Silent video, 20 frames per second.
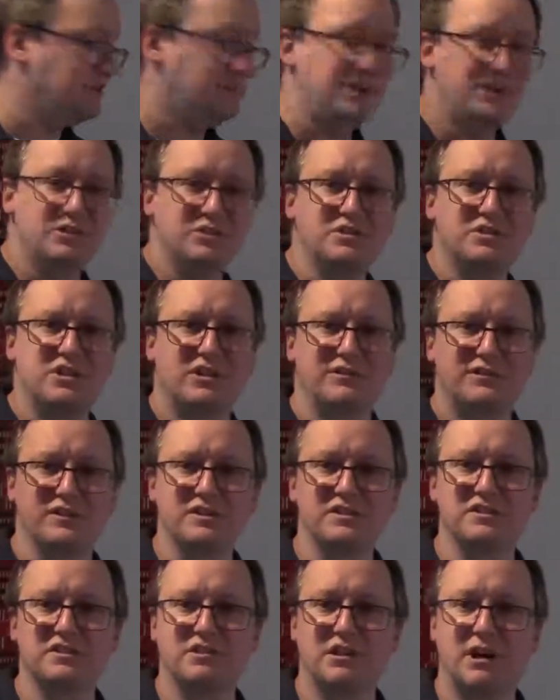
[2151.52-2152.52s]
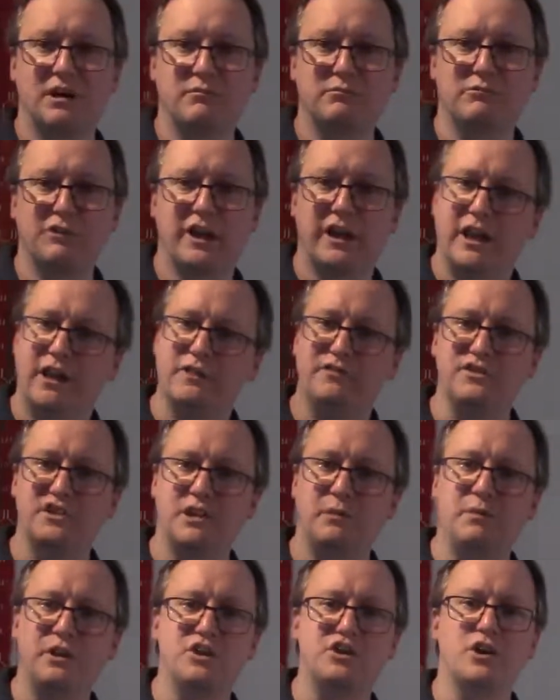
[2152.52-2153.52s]
You service, run out of
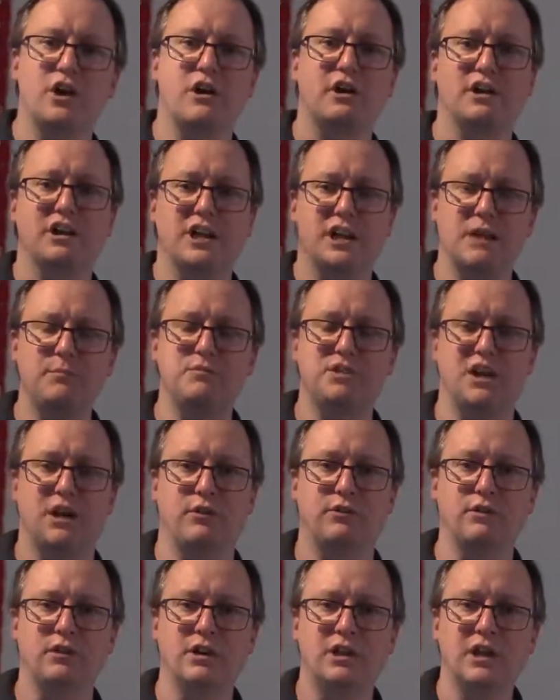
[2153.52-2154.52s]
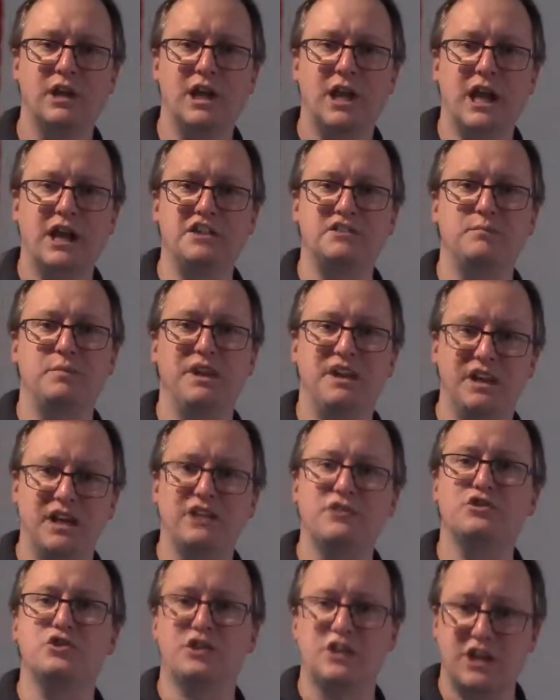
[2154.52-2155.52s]
CPGR in Cape Town, has
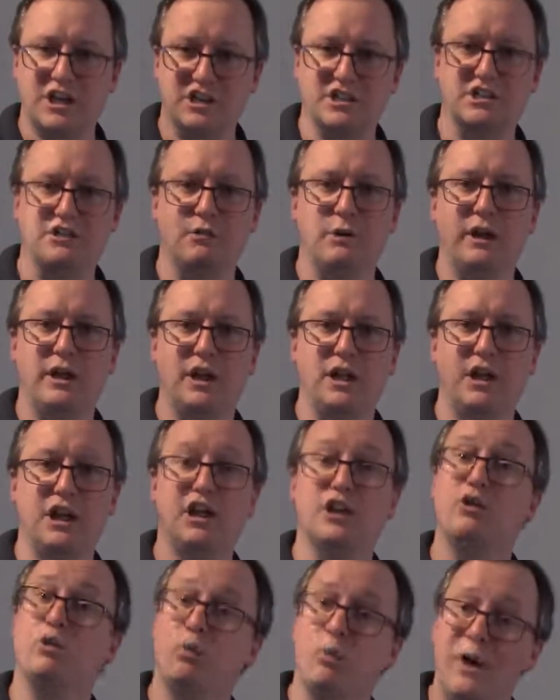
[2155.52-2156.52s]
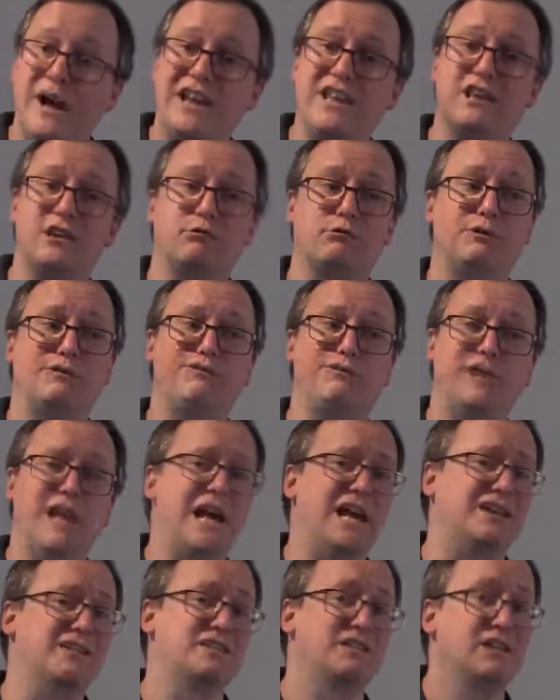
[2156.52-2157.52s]
begun genetic screening in a way that
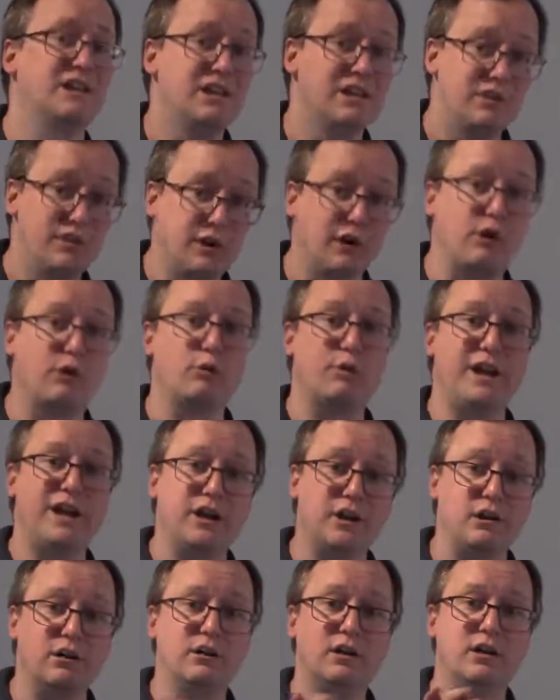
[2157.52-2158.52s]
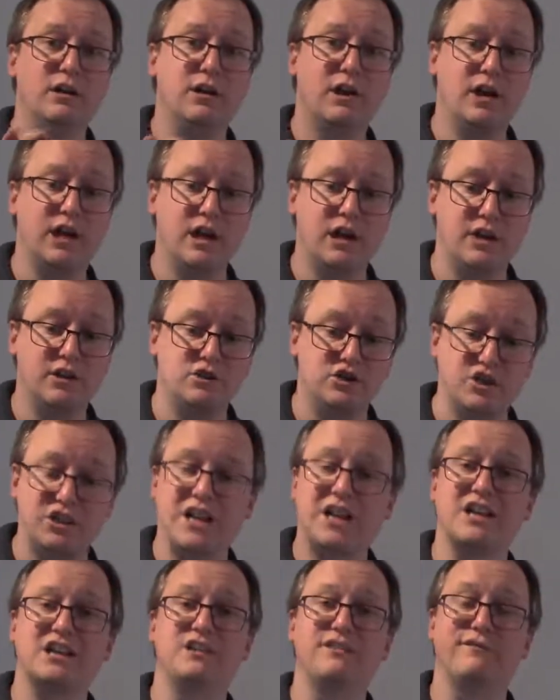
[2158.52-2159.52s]
reflects the greater
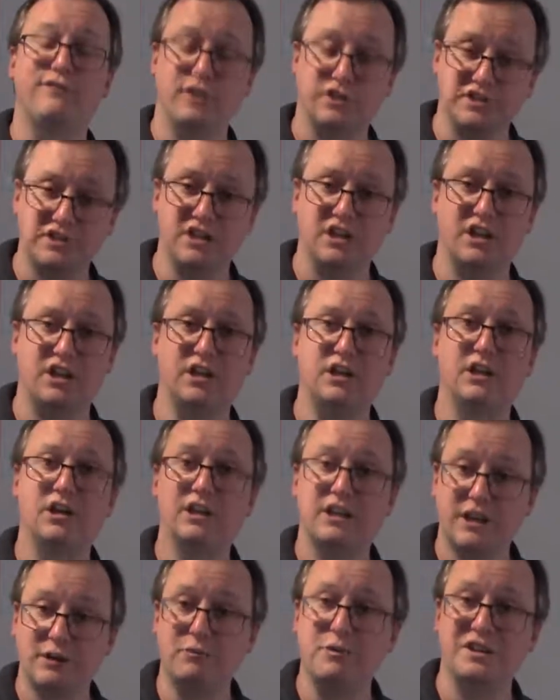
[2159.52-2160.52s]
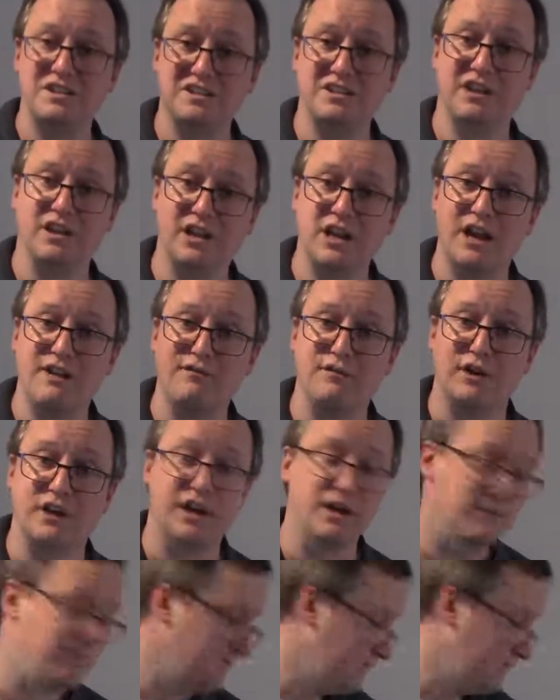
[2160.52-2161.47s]
genetic diversity that we see in Africa.